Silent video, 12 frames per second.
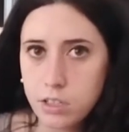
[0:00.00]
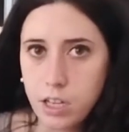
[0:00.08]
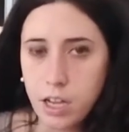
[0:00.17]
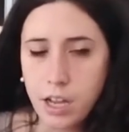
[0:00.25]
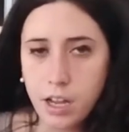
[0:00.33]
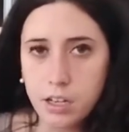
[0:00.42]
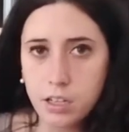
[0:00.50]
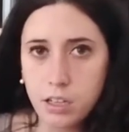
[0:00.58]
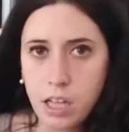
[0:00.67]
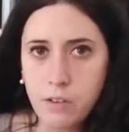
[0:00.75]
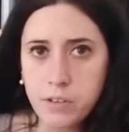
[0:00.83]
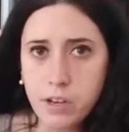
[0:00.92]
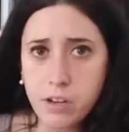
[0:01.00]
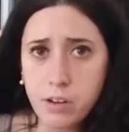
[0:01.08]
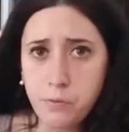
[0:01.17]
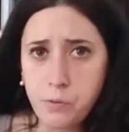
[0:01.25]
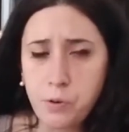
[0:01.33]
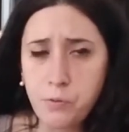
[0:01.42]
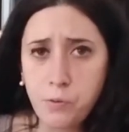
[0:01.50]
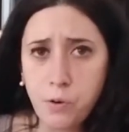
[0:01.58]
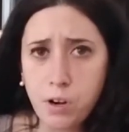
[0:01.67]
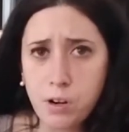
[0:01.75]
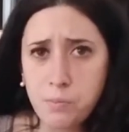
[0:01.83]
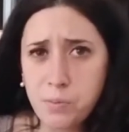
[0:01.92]
I had left out enough food for
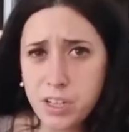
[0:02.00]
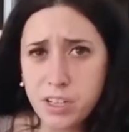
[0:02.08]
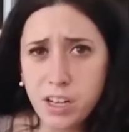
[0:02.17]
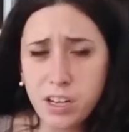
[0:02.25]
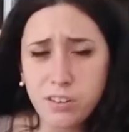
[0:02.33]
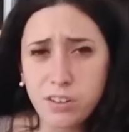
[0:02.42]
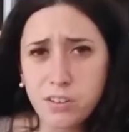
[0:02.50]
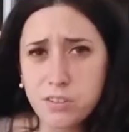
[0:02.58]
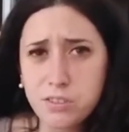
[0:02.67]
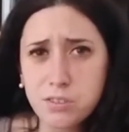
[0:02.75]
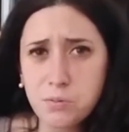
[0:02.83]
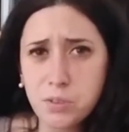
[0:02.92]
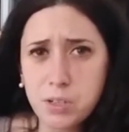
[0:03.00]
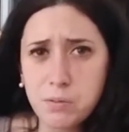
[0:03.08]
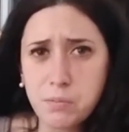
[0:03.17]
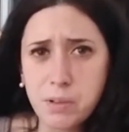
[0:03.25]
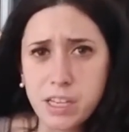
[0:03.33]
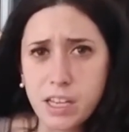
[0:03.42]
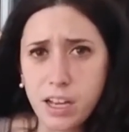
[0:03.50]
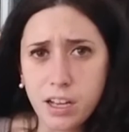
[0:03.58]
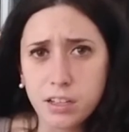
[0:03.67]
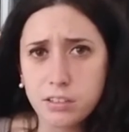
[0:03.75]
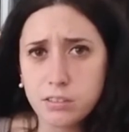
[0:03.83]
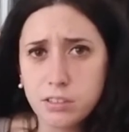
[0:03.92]
him, but I don't know, I was just worried about my
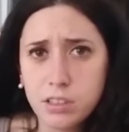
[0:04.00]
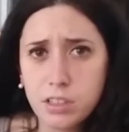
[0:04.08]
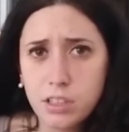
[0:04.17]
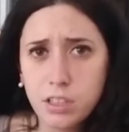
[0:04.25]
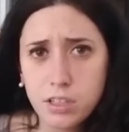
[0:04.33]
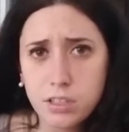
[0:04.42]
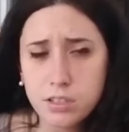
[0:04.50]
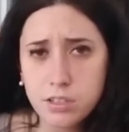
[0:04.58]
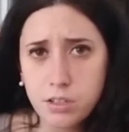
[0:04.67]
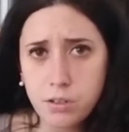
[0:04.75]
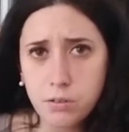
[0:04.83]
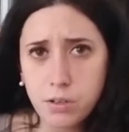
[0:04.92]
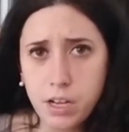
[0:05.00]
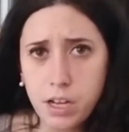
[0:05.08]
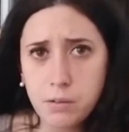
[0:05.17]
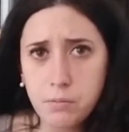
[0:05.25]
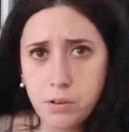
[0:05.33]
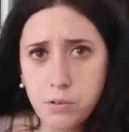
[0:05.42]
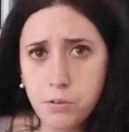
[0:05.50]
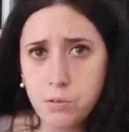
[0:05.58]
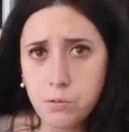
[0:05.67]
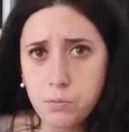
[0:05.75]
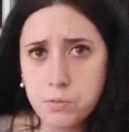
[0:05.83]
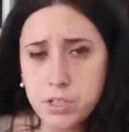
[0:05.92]
cat. So I had him go
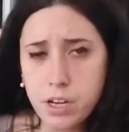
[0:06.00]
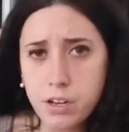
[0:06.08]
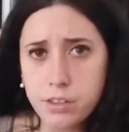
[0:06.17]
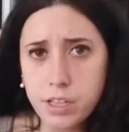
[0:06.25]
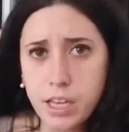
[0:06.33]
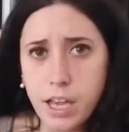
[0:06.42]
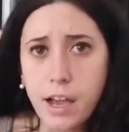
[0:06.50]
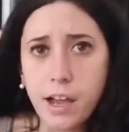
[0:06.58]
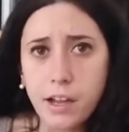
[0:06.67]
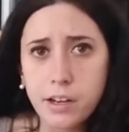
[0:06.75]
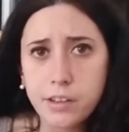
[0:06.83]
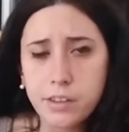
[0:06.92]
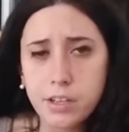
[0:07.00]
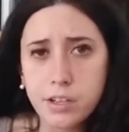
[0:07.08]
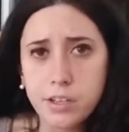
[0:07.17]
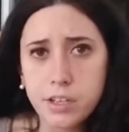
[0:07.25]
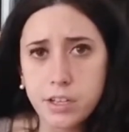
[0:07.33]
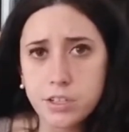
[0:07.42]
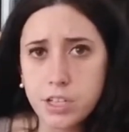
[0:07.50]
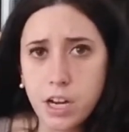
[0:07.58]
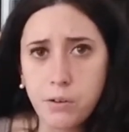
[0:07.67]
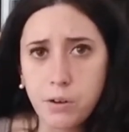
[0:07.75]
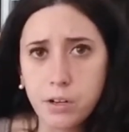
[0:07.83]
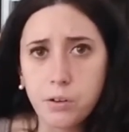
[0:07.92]
home, check on the cat, and then he could take a
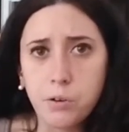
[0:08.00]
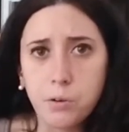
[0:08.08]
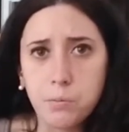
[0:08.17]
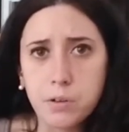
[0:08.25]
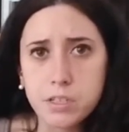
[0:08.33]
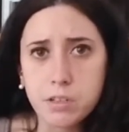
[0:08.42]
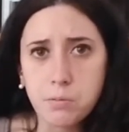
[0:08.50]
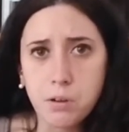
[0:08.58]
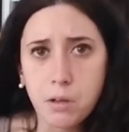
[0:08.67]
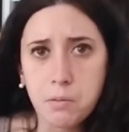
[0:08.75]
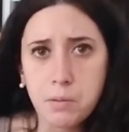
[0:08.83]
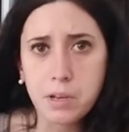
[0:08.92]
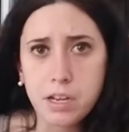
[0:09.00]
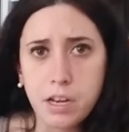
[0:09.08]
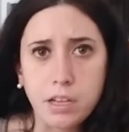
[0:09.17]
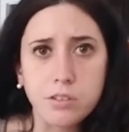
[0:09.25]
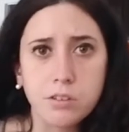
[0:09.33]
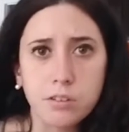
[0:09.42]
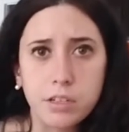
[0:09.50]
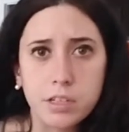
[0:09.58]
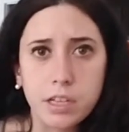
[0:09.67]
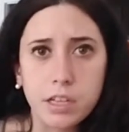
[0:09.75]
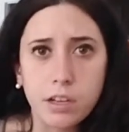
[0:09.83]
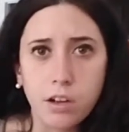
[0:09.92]
shower at home because that would probably be a nicer than
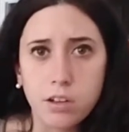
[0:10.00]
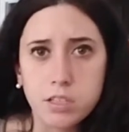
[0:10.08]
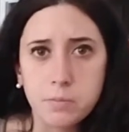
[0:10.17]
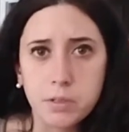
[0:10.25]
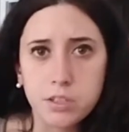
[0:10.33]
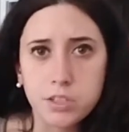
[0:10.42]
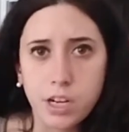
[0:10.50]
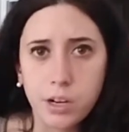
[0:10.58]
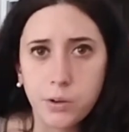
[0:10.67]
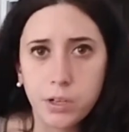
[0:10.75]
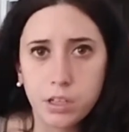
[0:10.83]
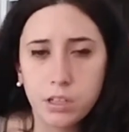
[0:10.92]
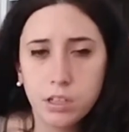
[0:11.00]
taking a hospital shower.